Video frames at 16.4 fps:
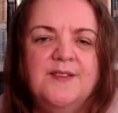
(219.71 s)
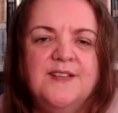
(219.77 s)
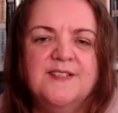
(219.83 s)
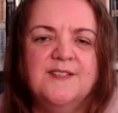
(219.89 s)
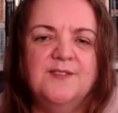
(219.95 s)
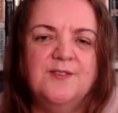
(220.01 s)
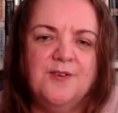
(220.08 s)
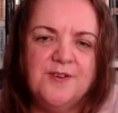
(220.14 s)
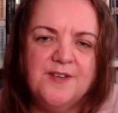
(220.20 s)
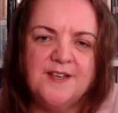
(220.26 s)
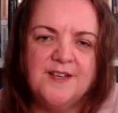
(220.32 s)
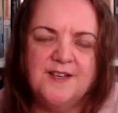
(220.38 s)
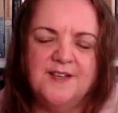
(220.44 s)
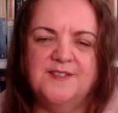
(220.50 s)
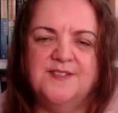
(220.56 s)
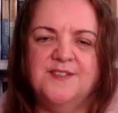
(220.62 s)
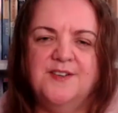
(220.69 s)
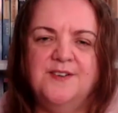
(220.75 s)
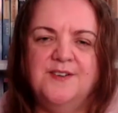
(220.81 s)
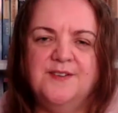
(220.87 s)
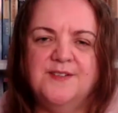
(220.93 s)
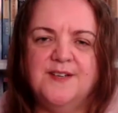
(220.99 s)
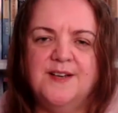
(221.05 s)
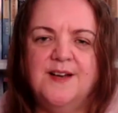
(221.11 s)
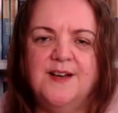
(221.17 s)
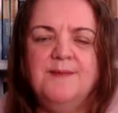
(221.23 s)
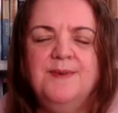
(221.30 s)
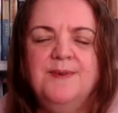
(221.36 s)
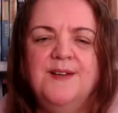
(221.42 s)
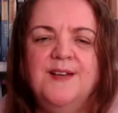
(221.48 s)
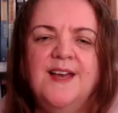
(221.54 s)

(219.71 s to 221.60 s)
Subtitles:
this lawyer has turned up